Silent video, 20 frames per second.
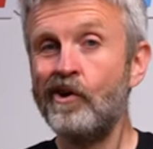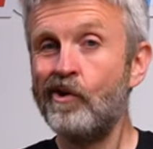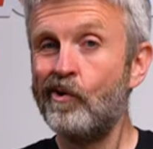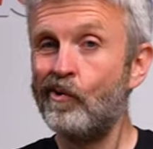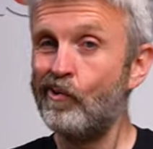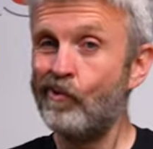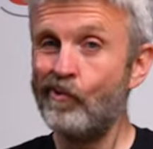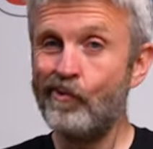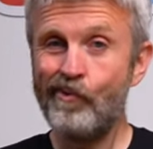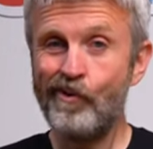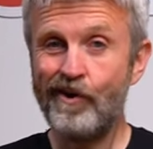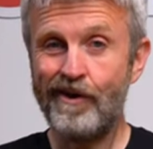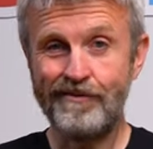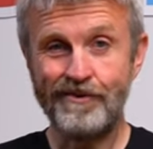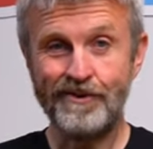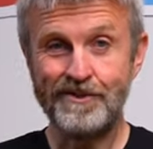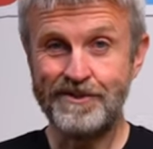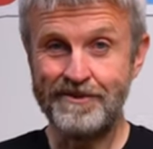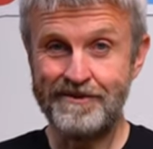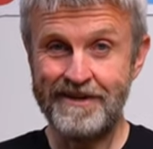All I've
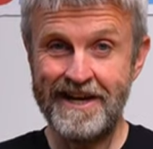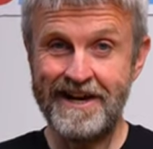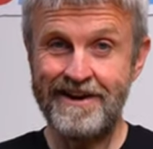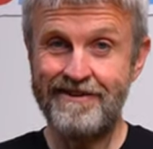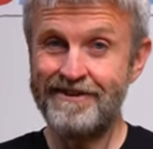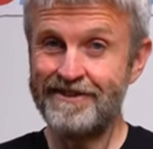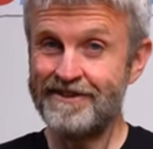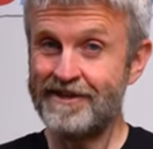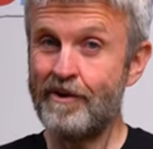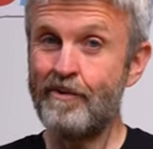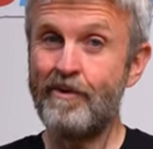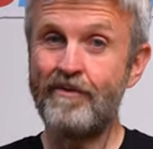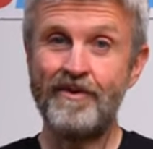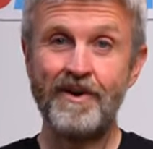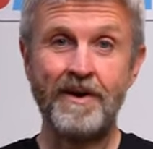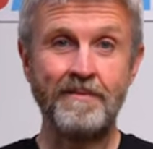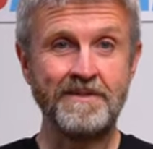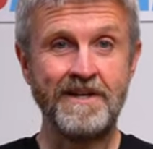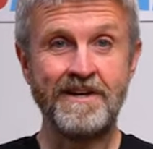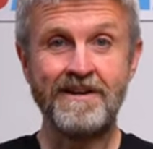got to do now is go off and
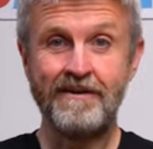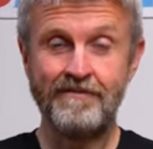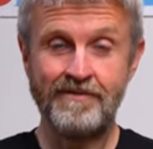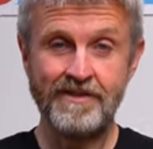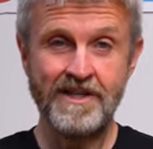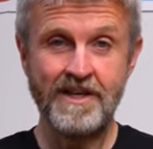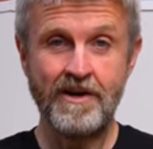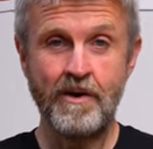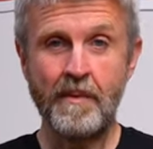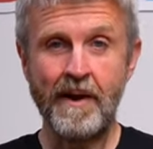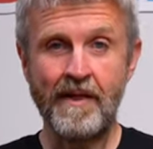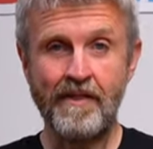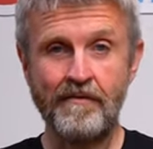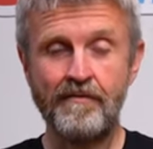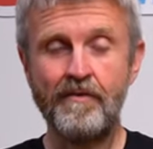update our video about the